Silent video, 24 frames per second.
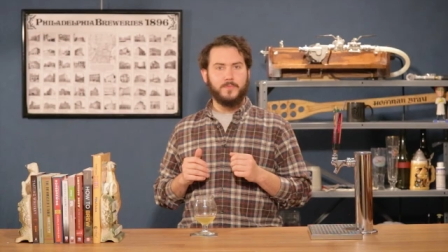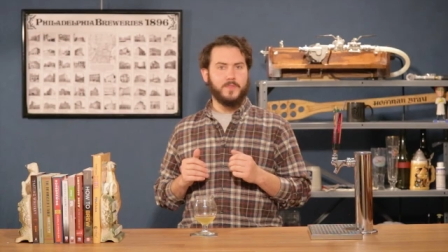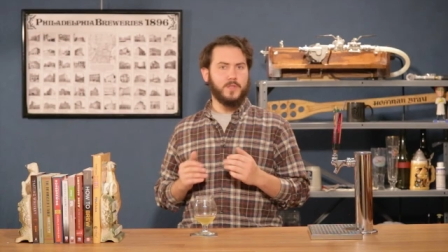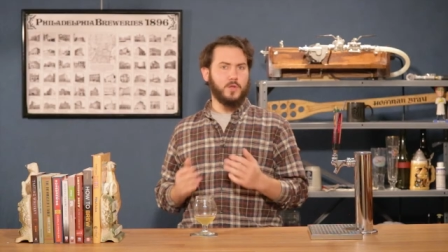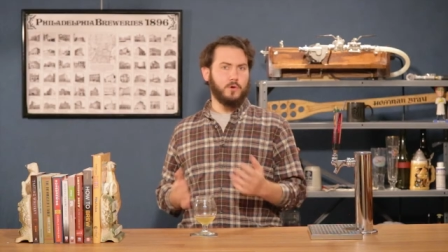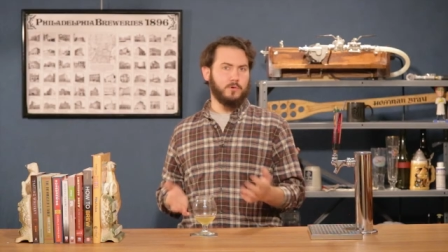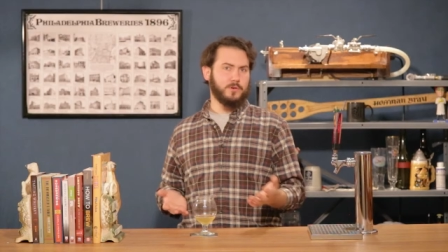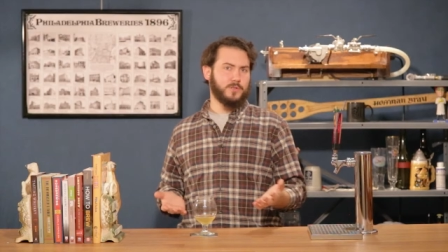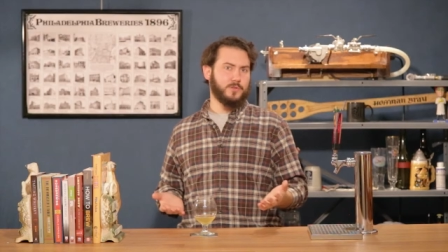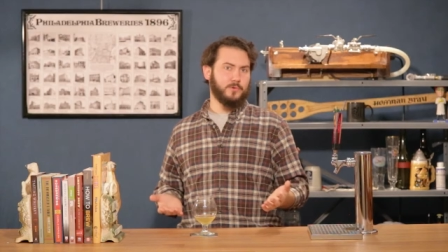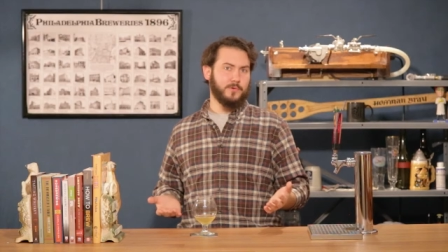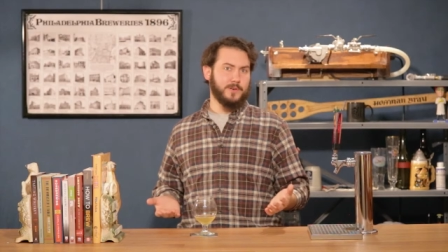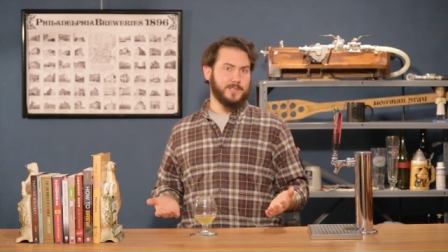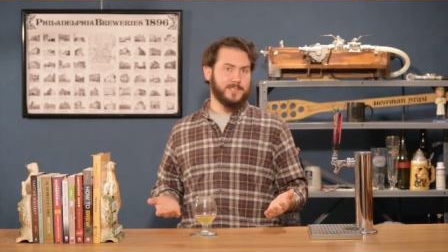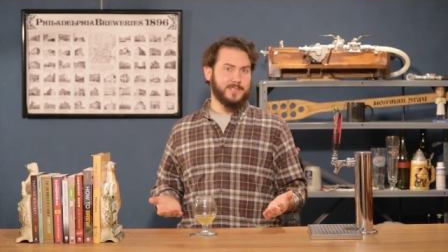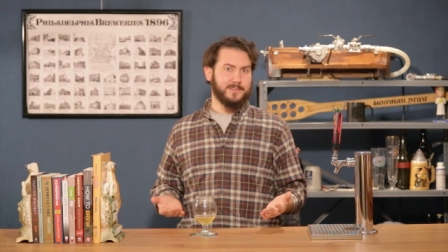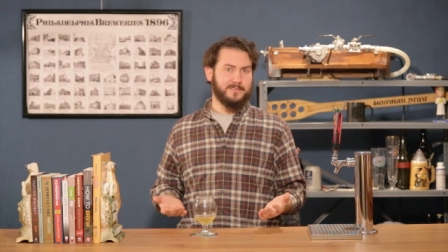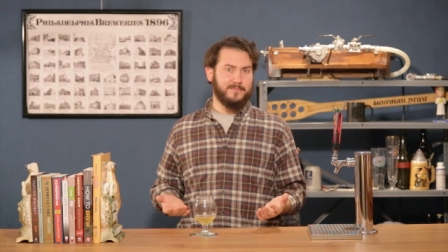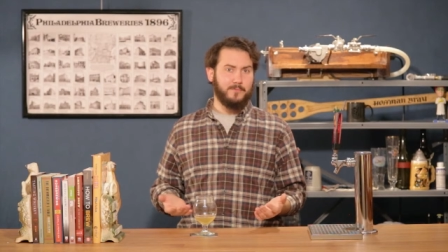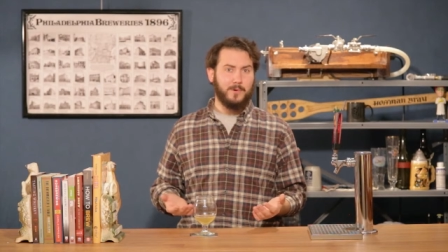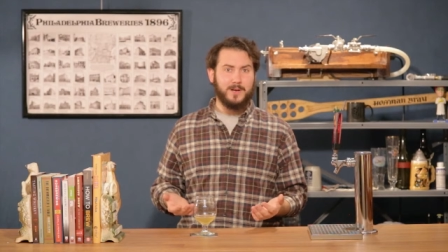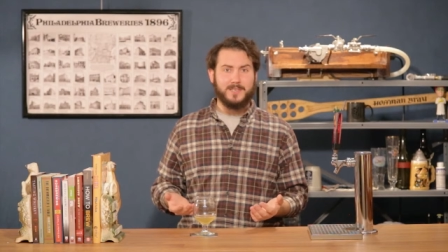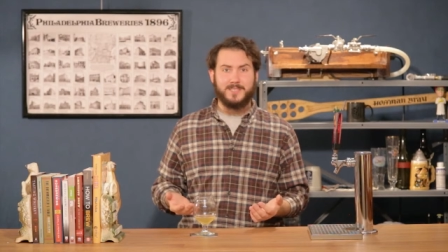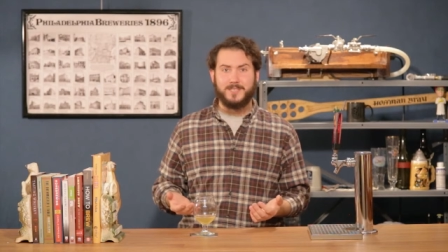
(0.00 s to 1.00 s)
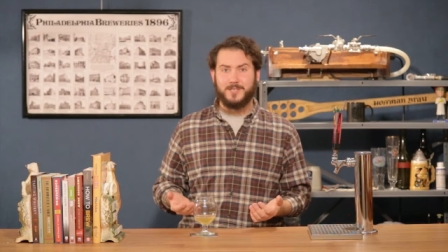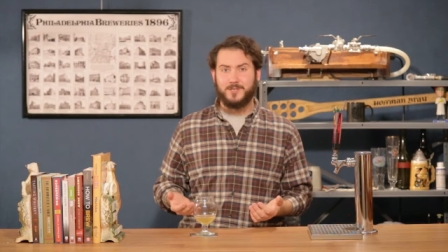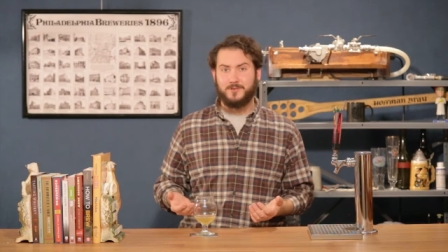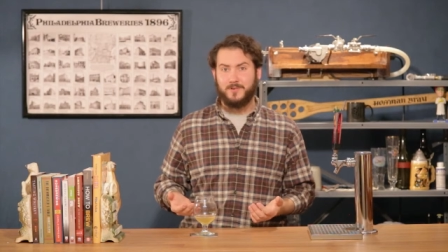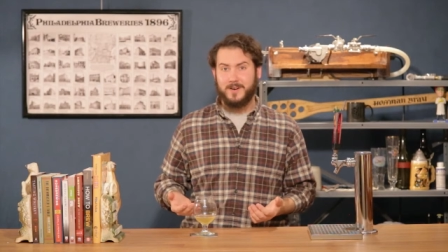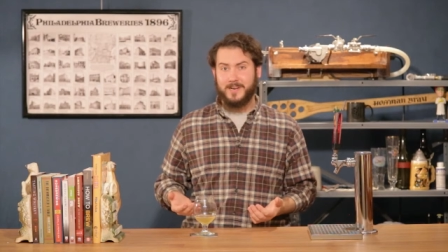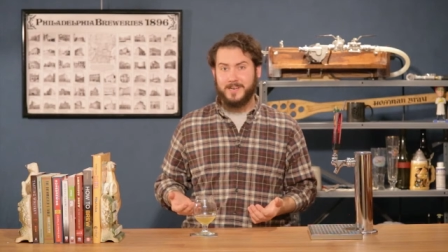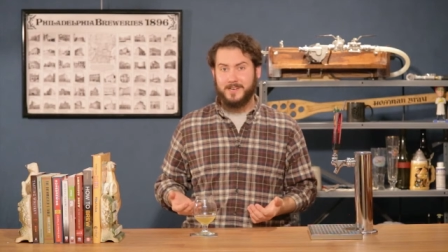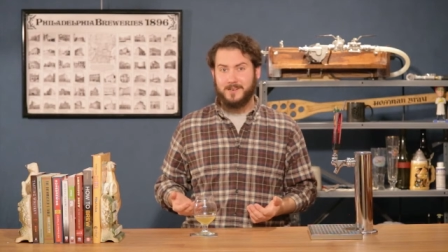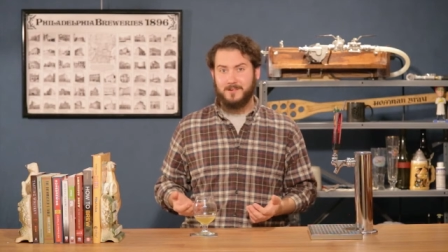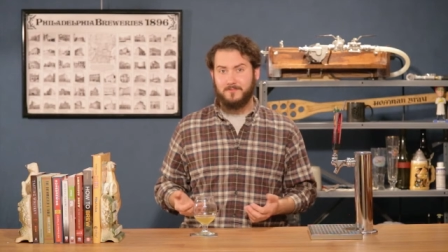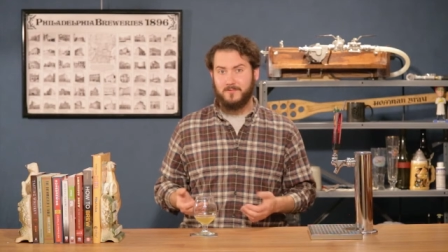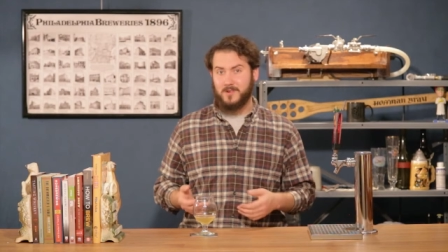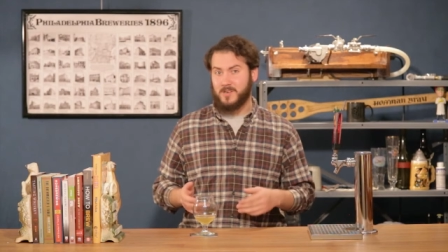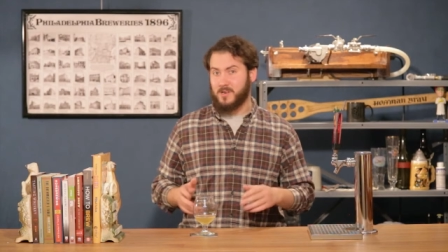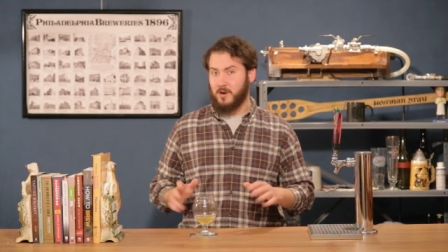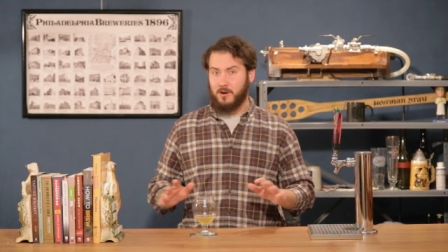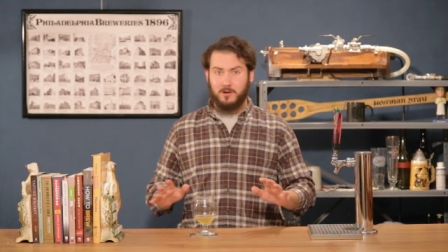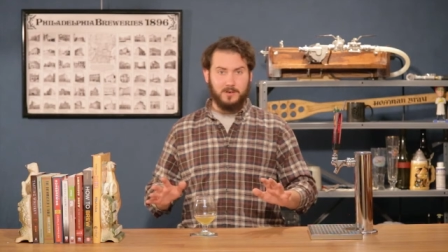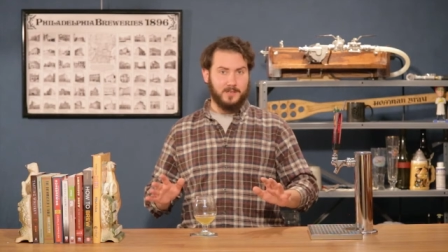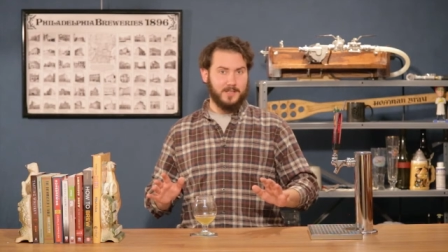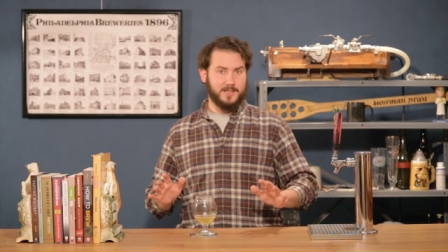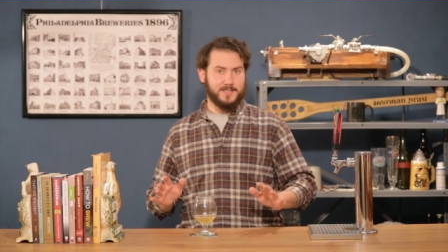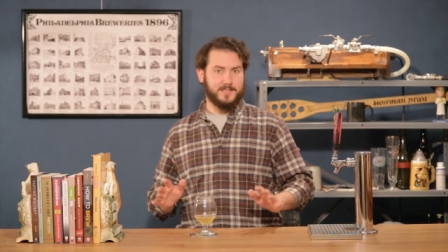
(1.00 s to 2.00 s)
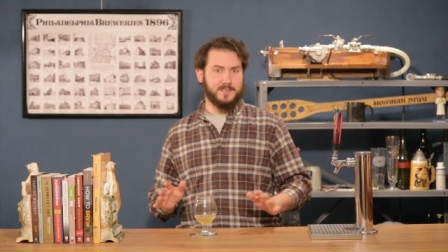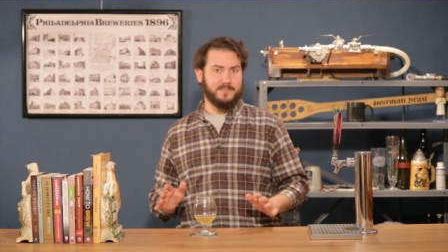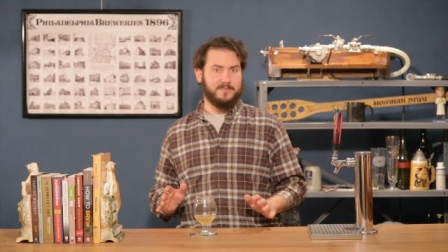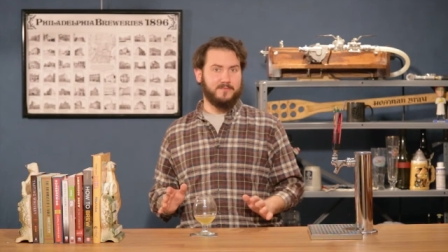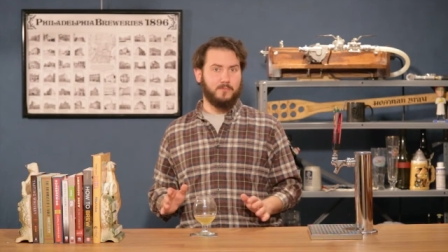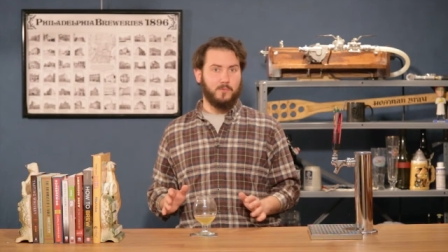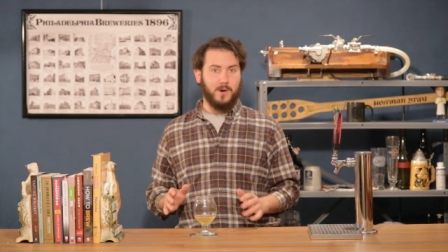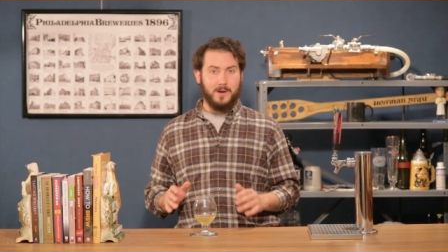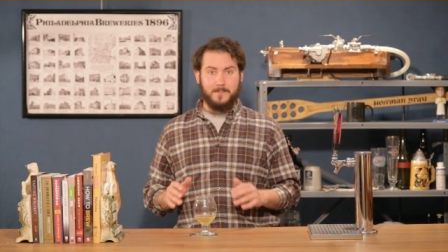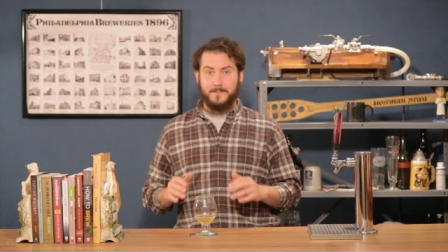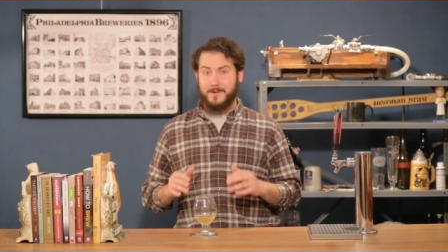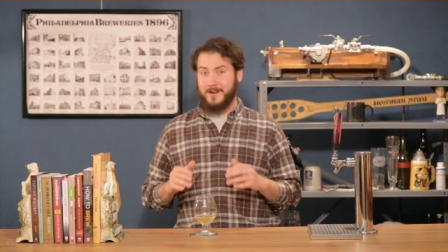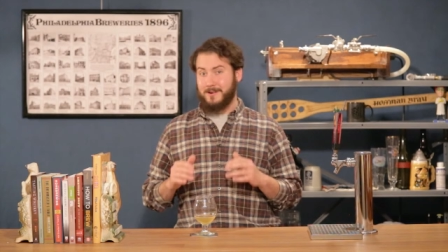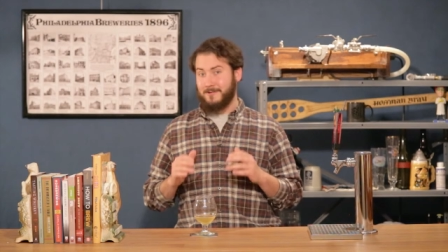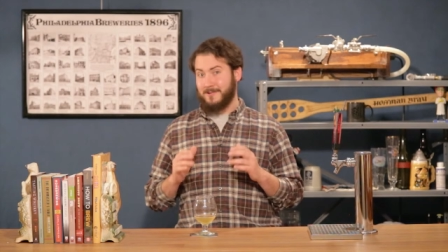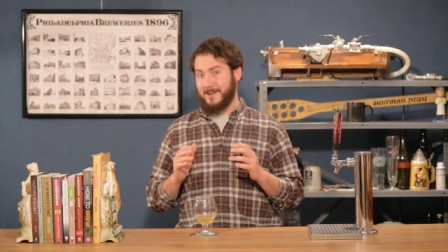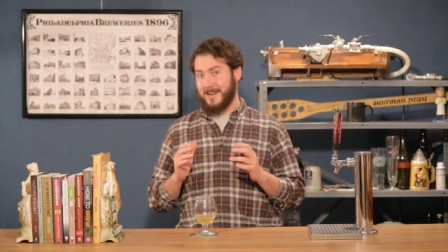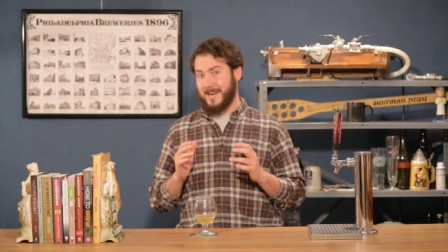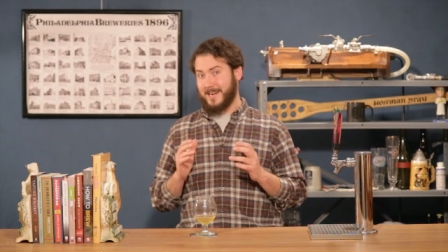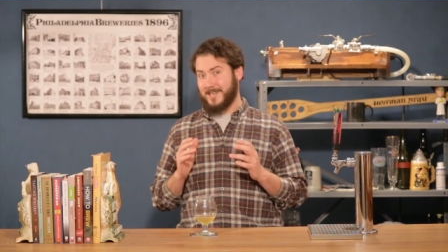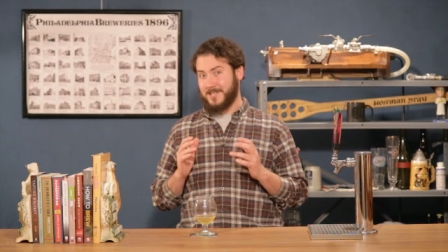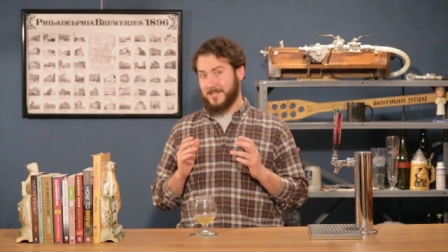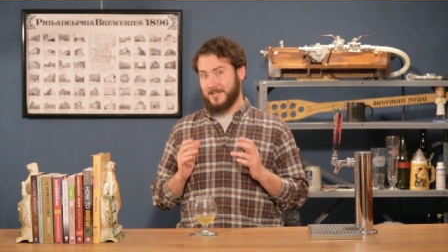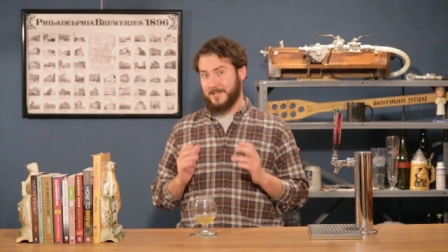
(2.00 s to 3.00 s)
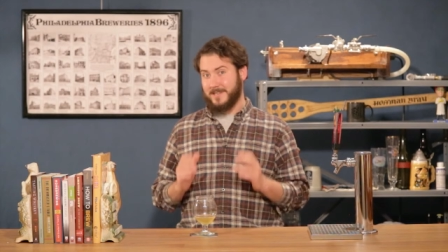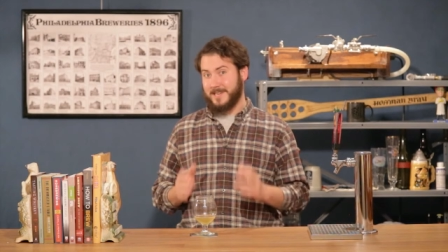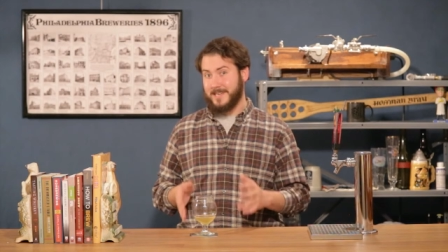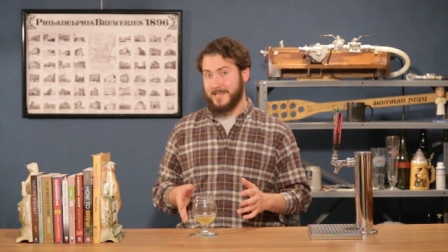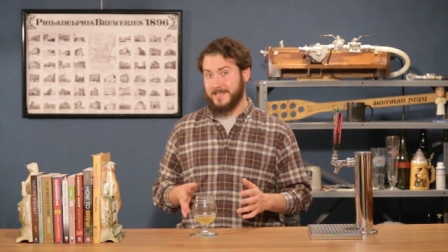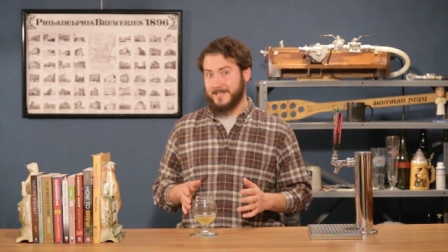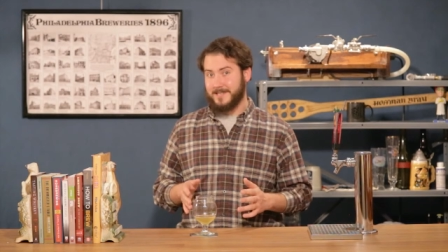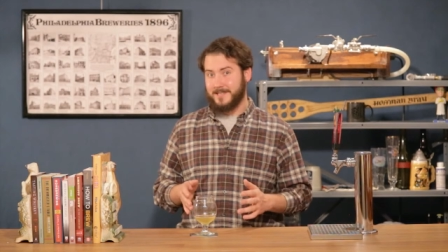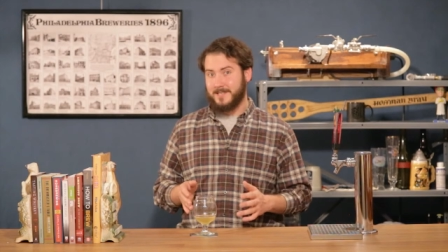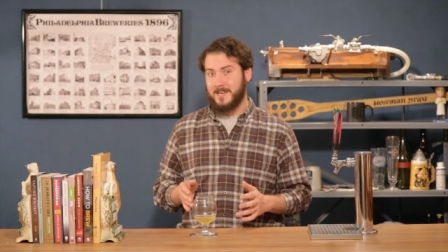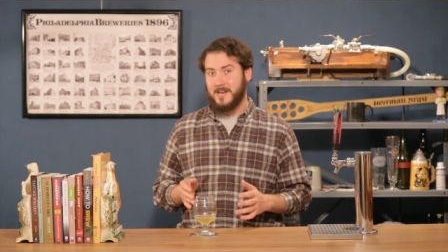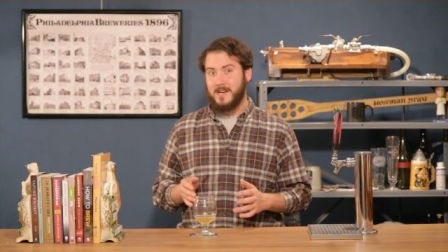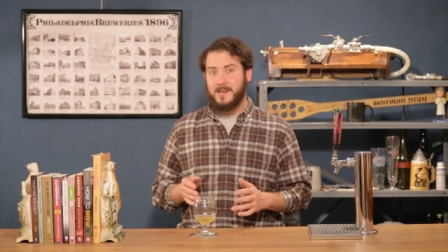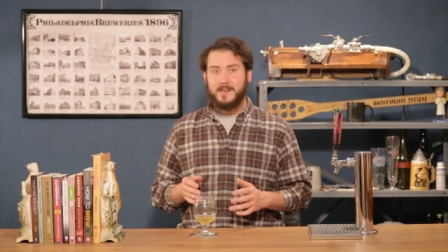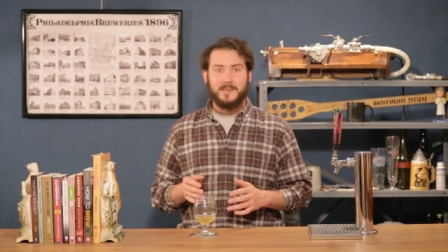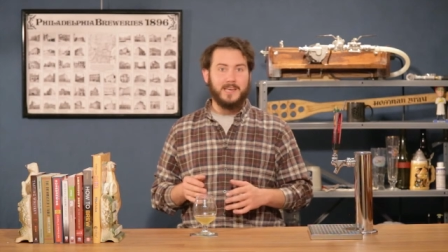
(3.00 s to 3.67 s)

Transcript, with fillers: Your choice of what to drink, regardless of what beer it actually is,